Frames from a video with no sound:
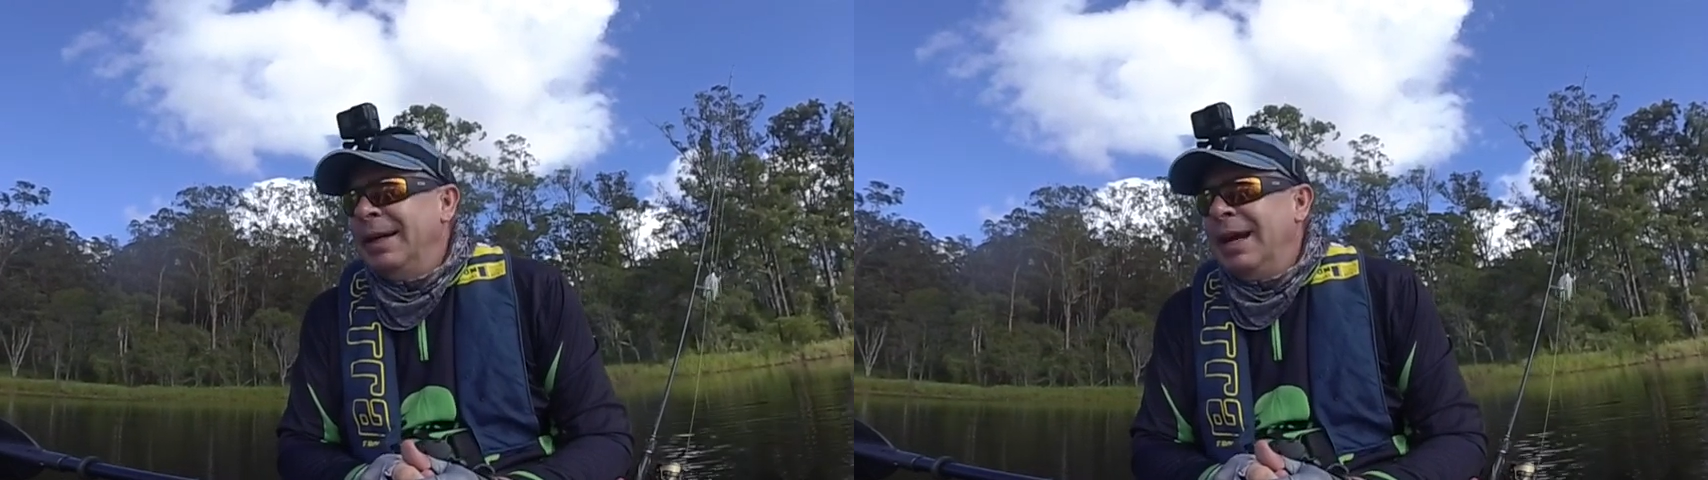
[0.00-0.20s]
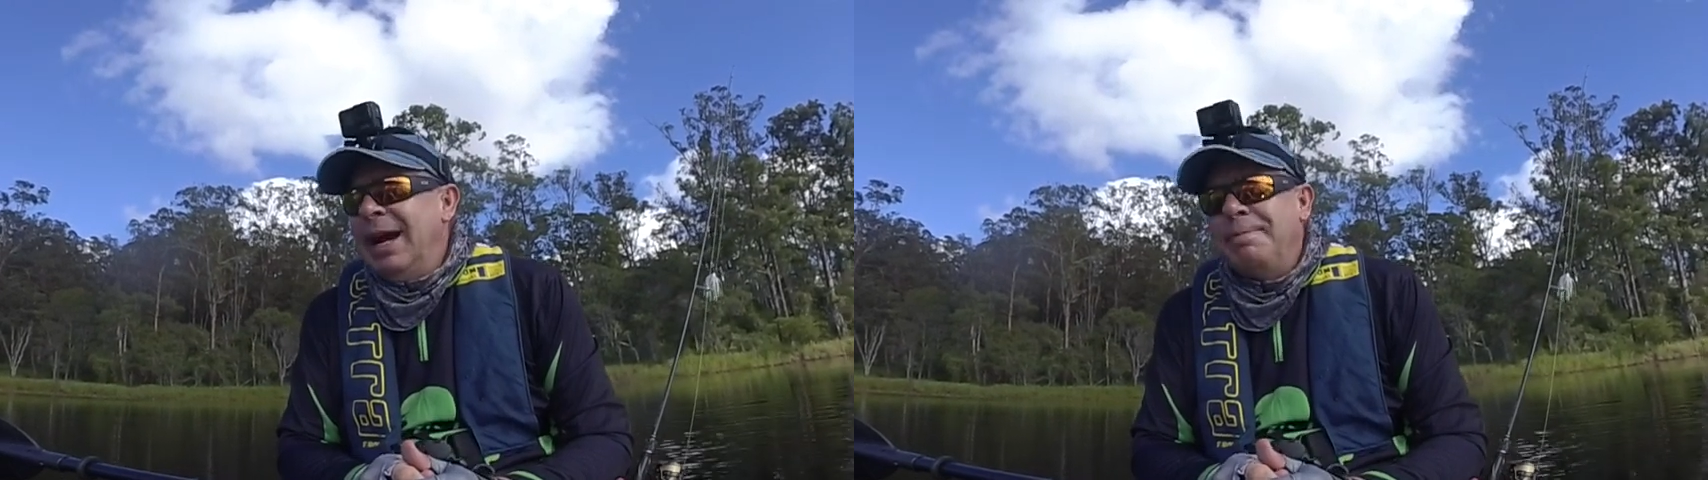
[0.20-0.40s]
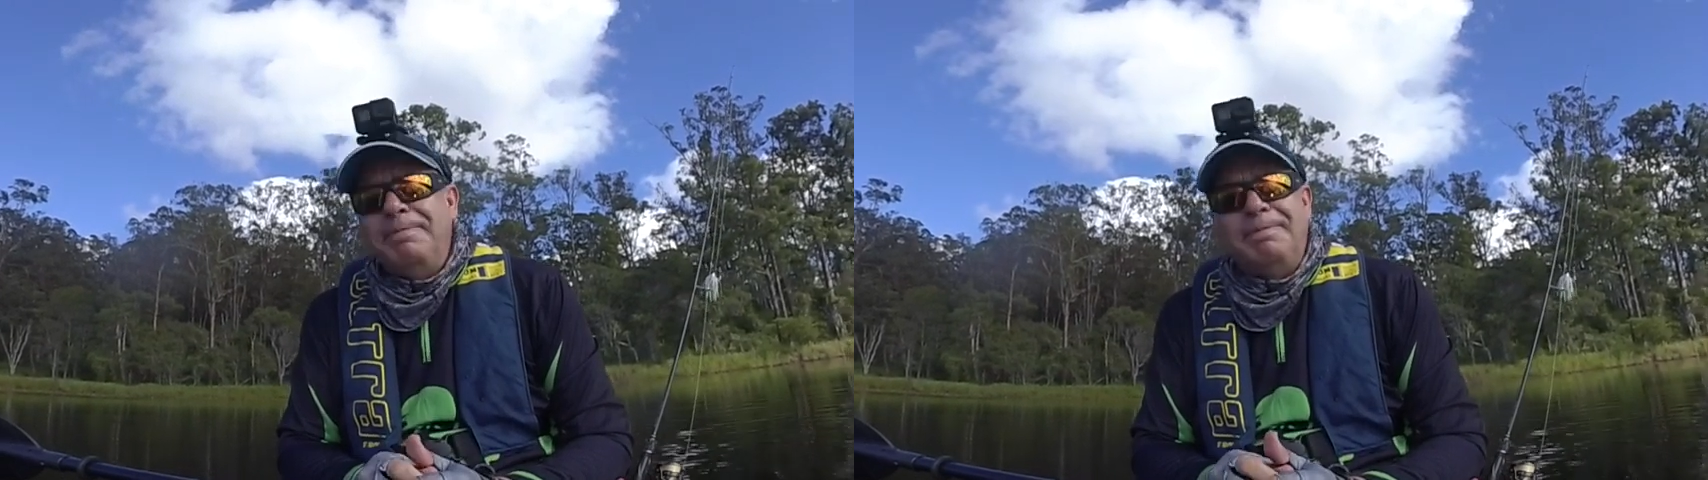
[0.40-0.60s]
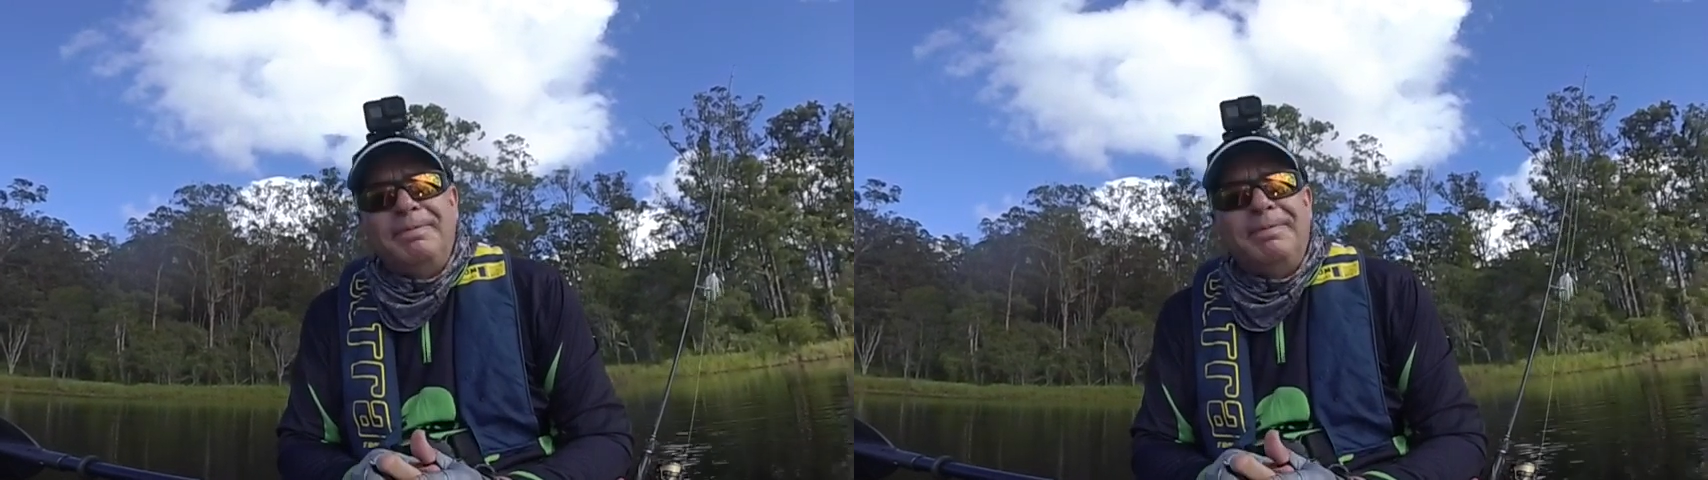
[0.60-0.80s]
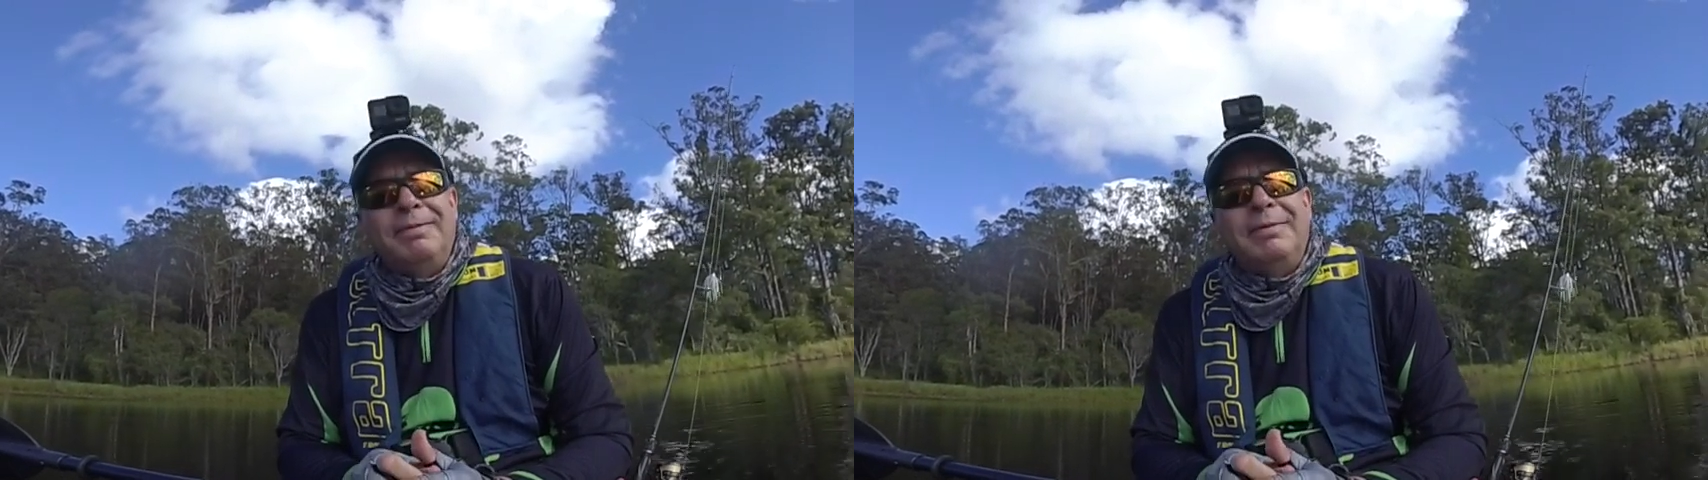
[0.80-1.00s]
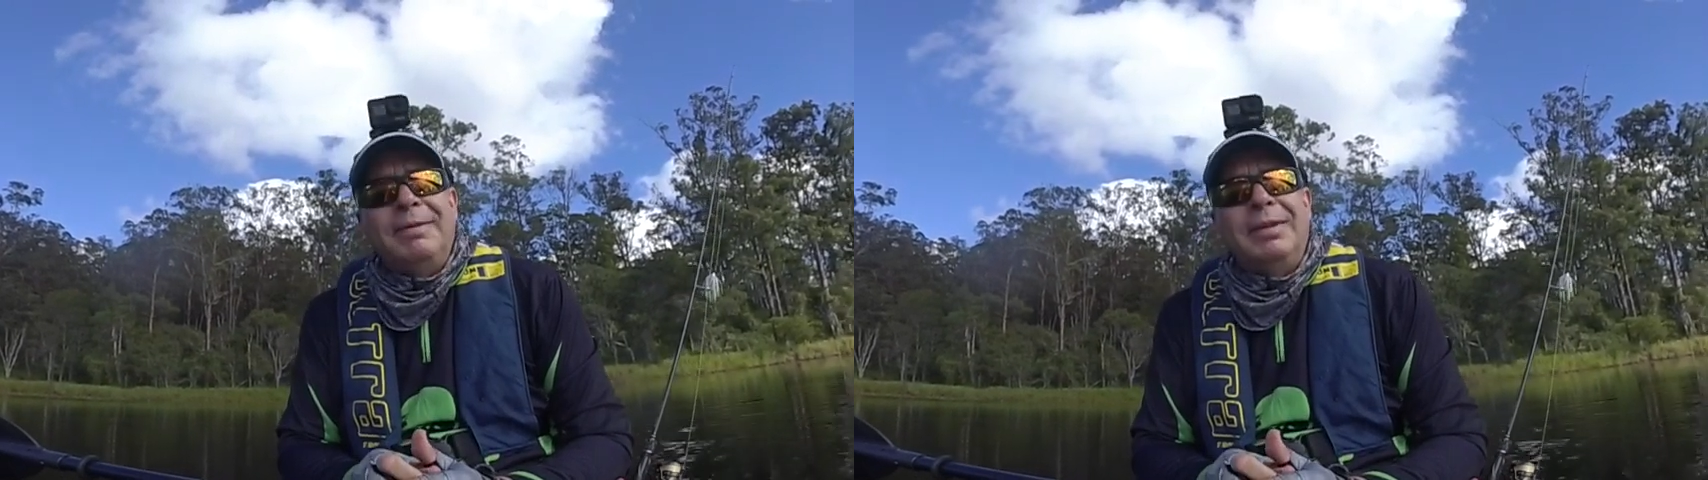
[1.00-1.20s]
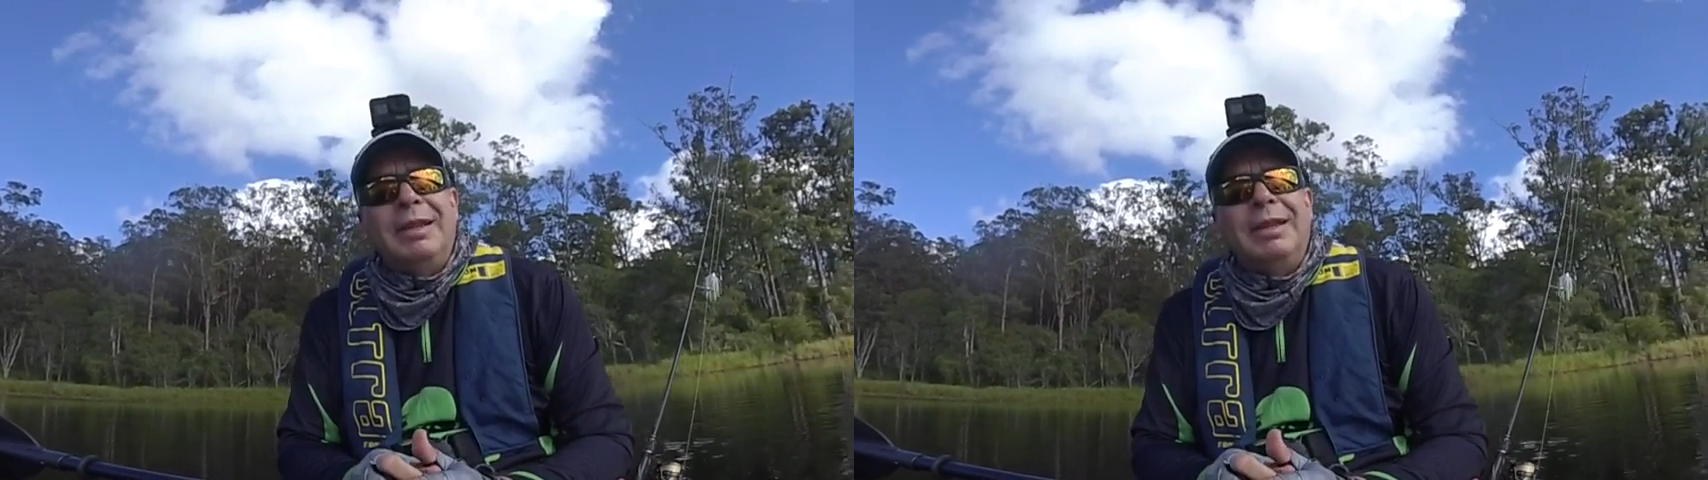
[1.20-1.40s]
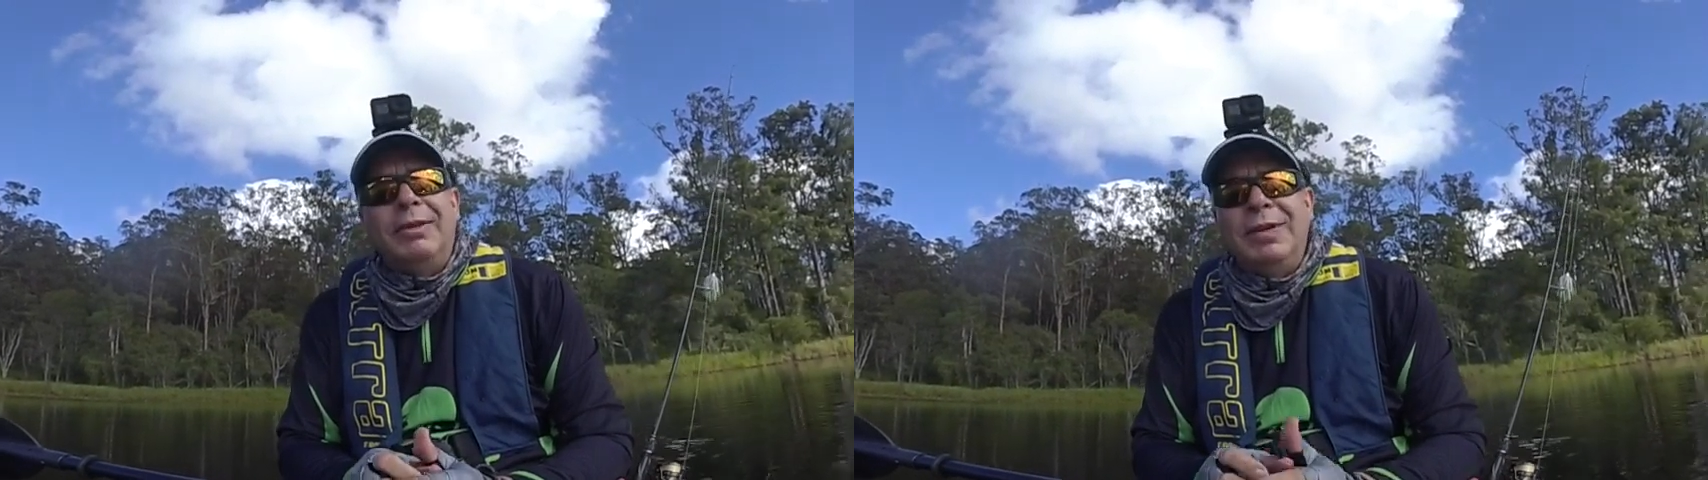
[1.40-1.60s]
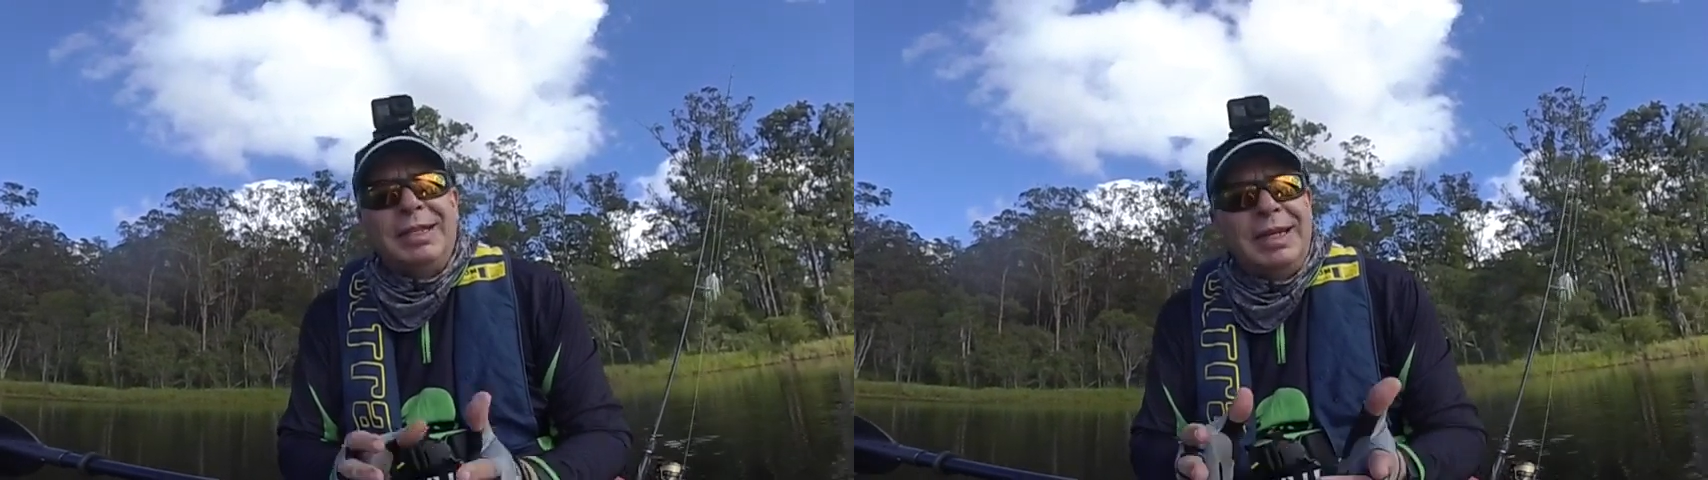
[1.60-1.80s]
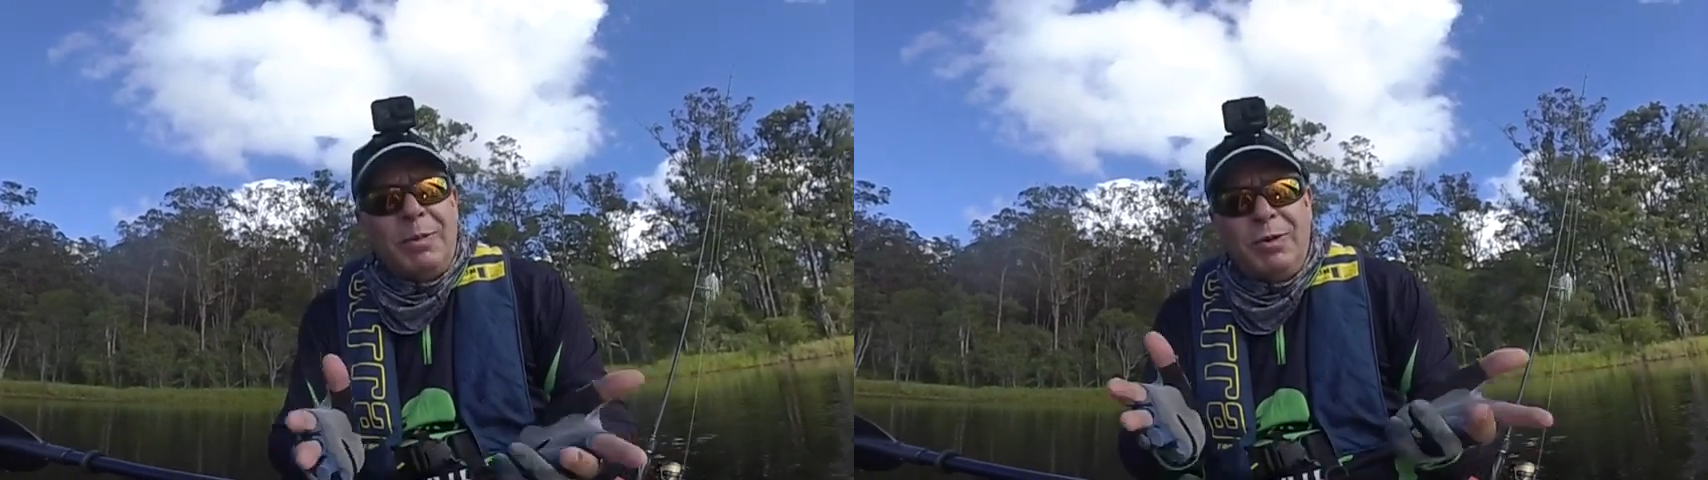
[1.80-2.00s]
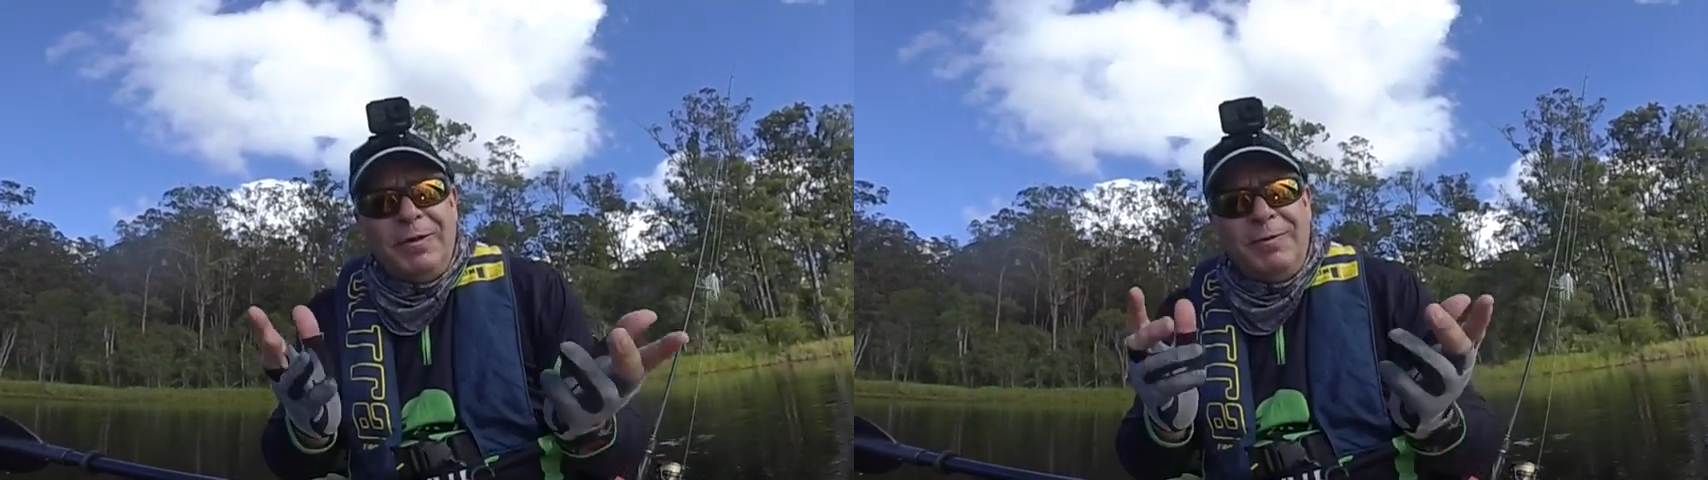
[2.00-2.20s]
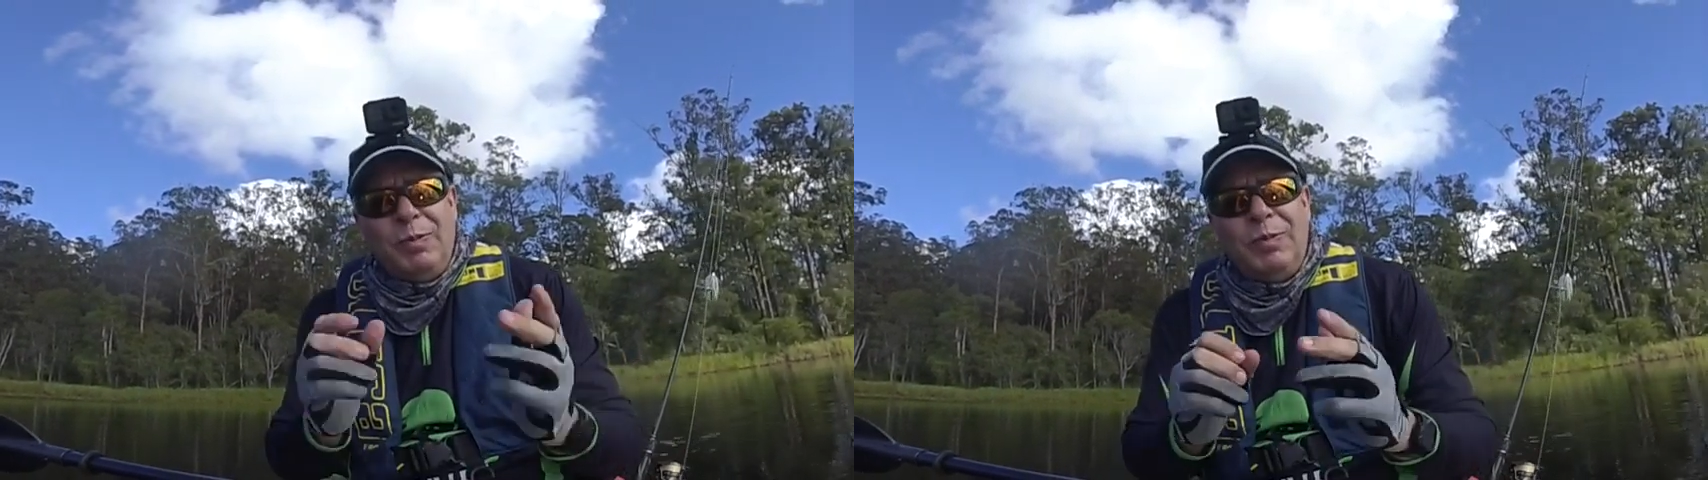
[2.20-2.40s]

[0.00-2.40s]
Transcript: There is a number of